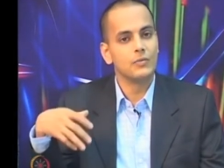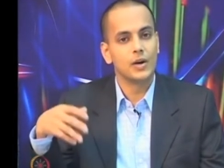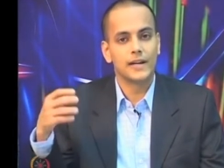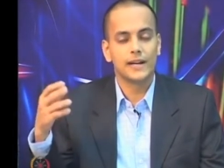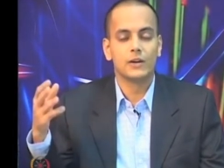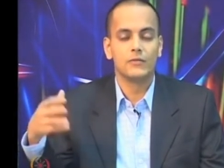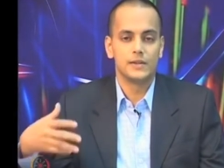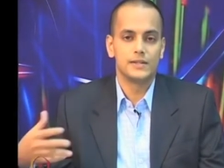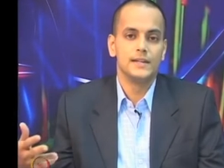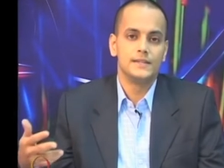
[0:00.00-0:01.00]
one can
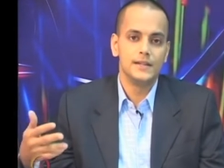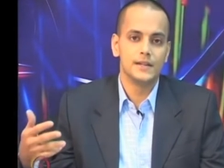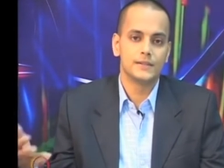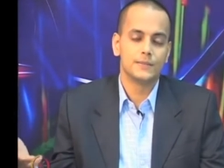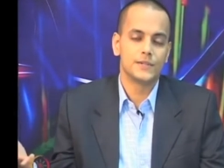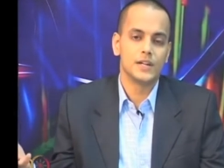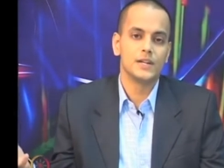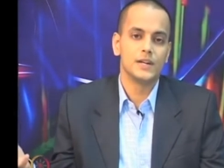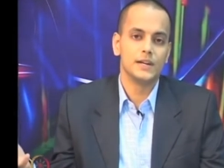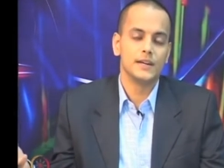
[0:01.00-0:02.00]
obviously see a
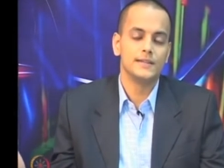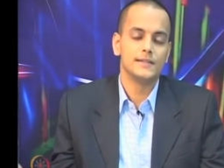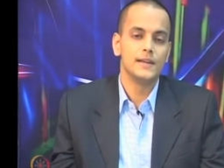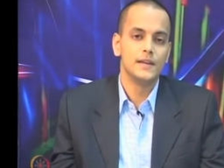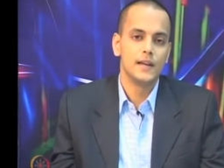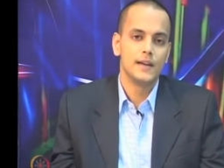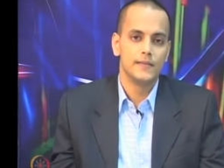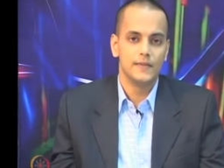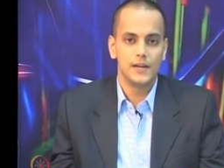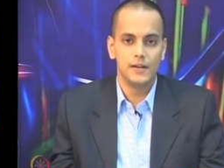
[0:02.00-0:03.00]
substantial increase in
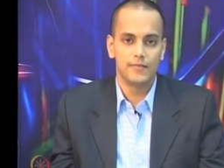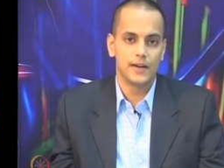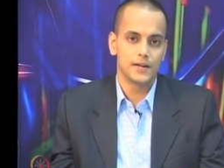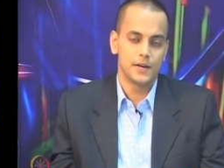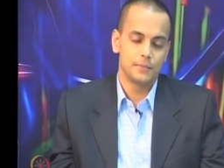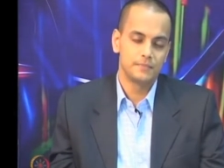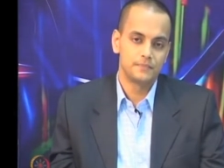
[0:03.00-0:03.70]
the deflection.